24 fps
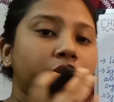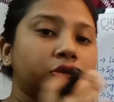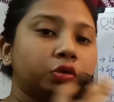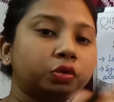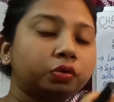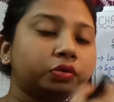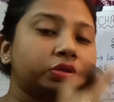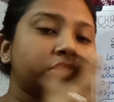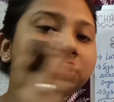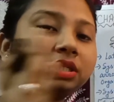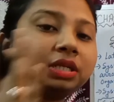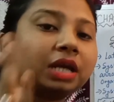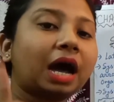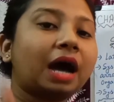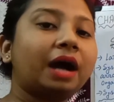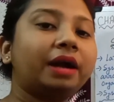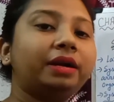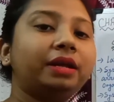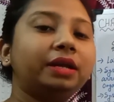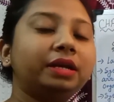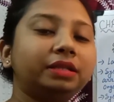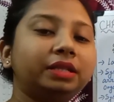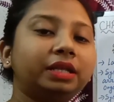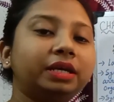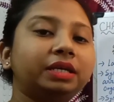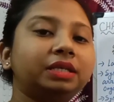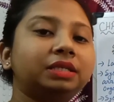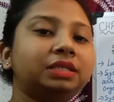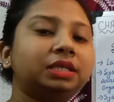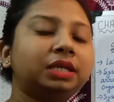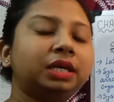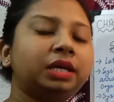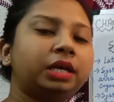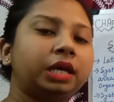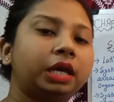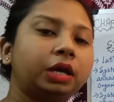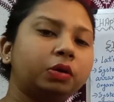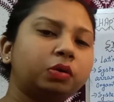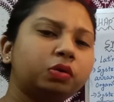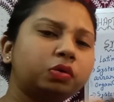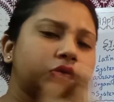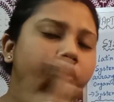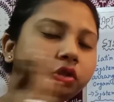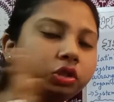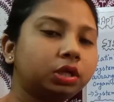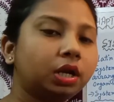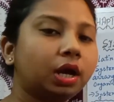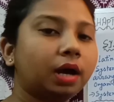to study this
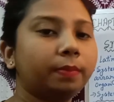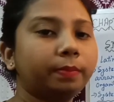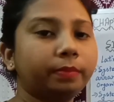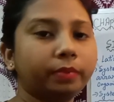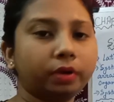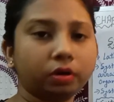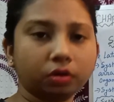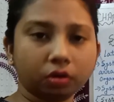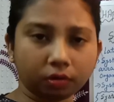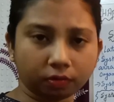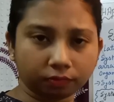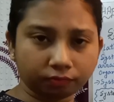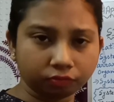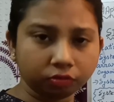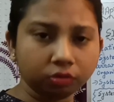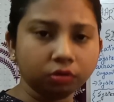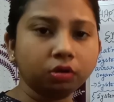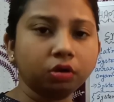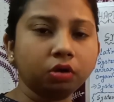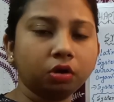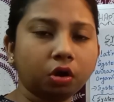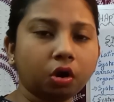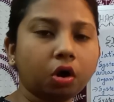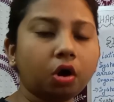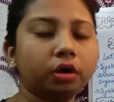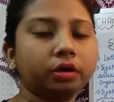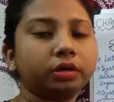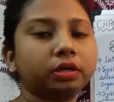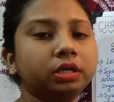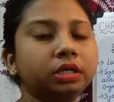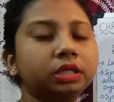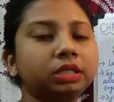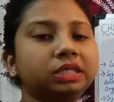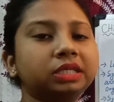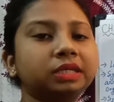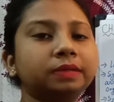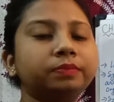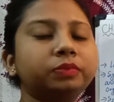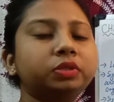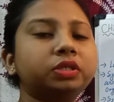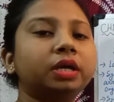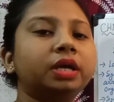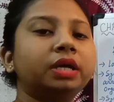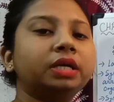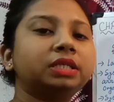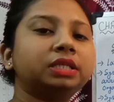huge number of organisms,